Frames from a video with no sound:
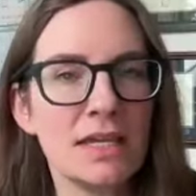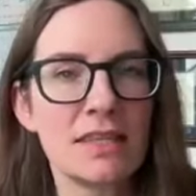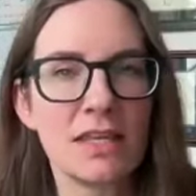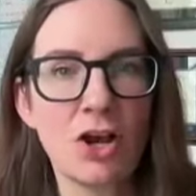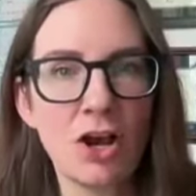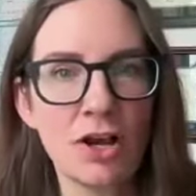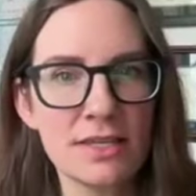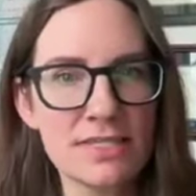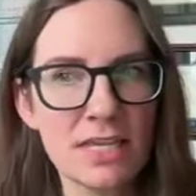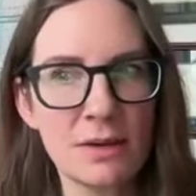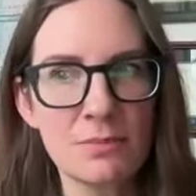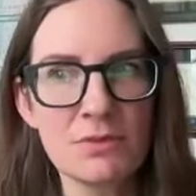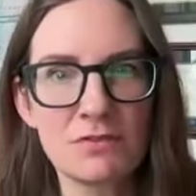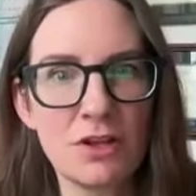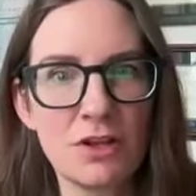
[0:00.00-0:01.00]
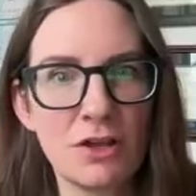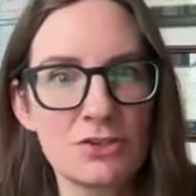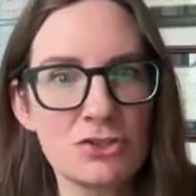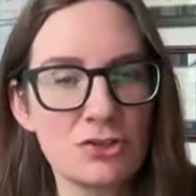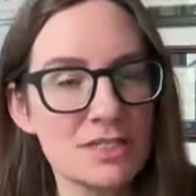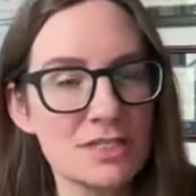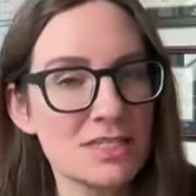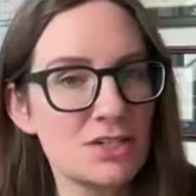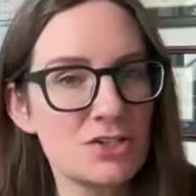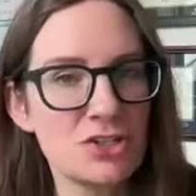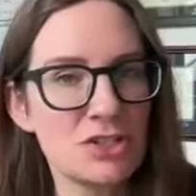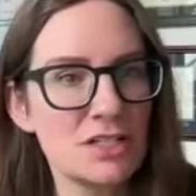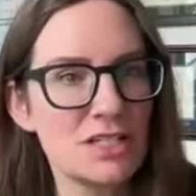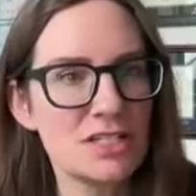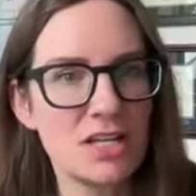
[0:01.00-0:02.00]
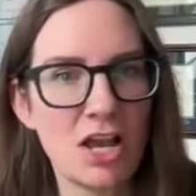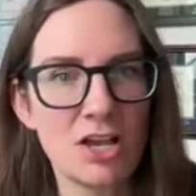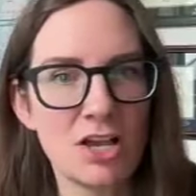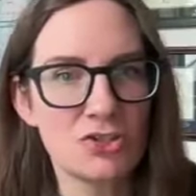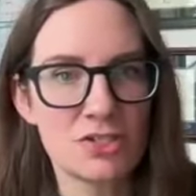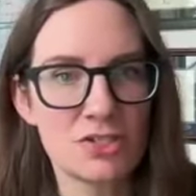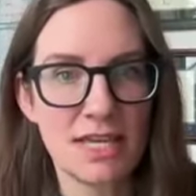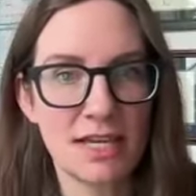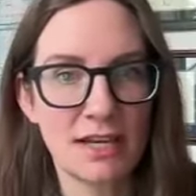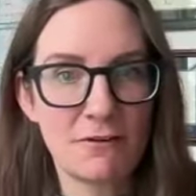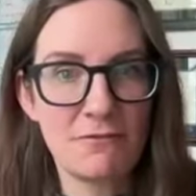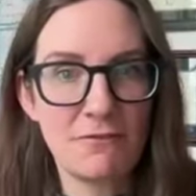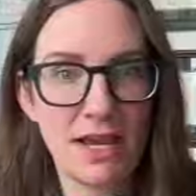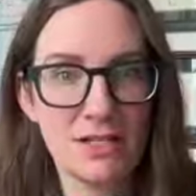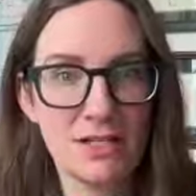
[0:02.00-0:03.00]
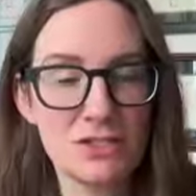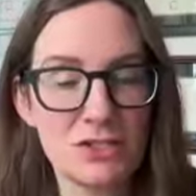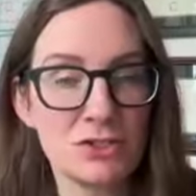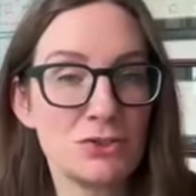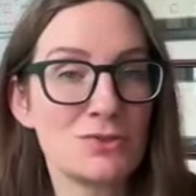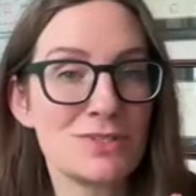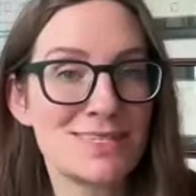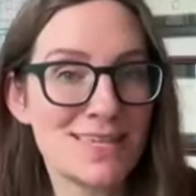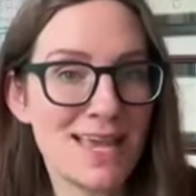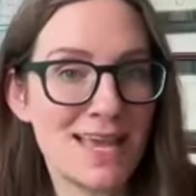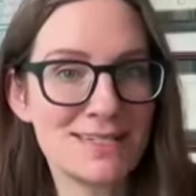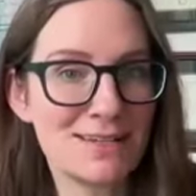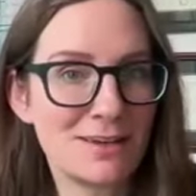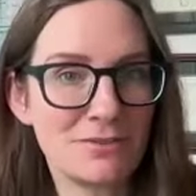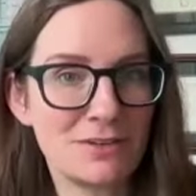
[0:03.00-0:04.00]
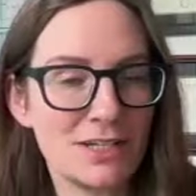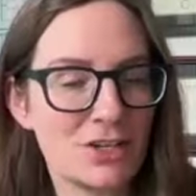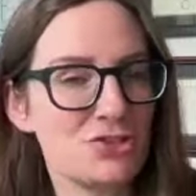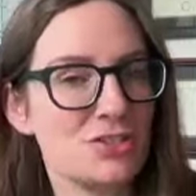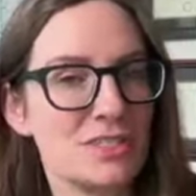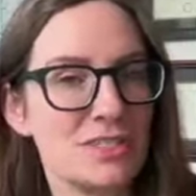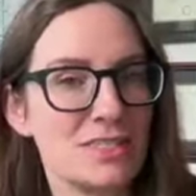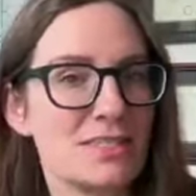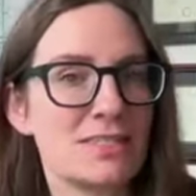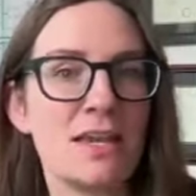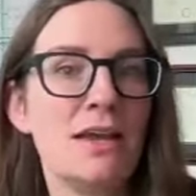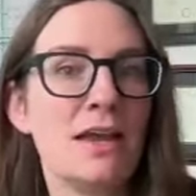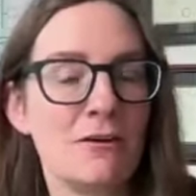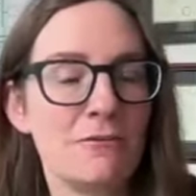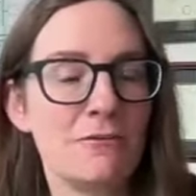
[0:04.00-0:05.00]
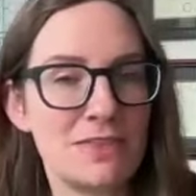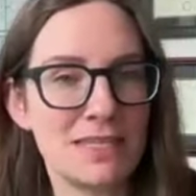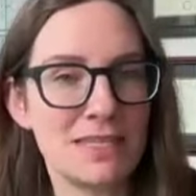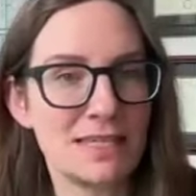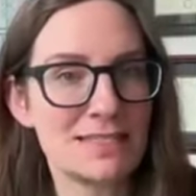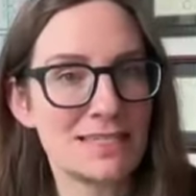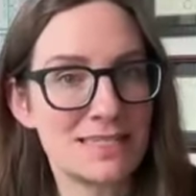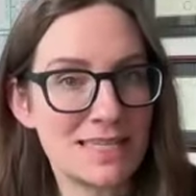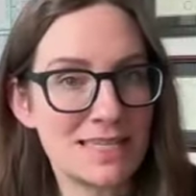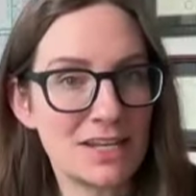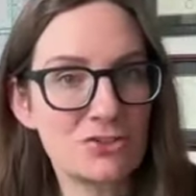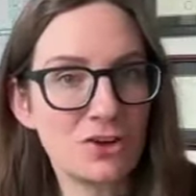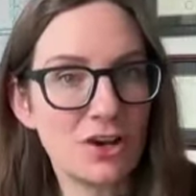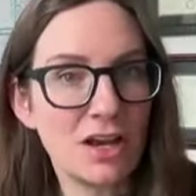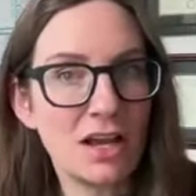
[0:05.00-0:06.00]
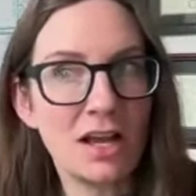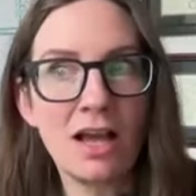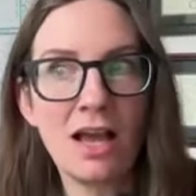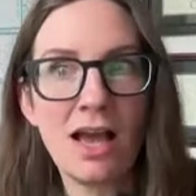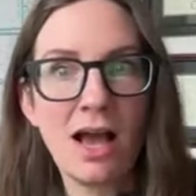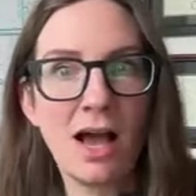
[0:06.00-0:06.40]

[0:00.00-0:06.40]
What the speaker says: The concept of knowledge translation is not just like a fine-tuned set definitions of things, etc.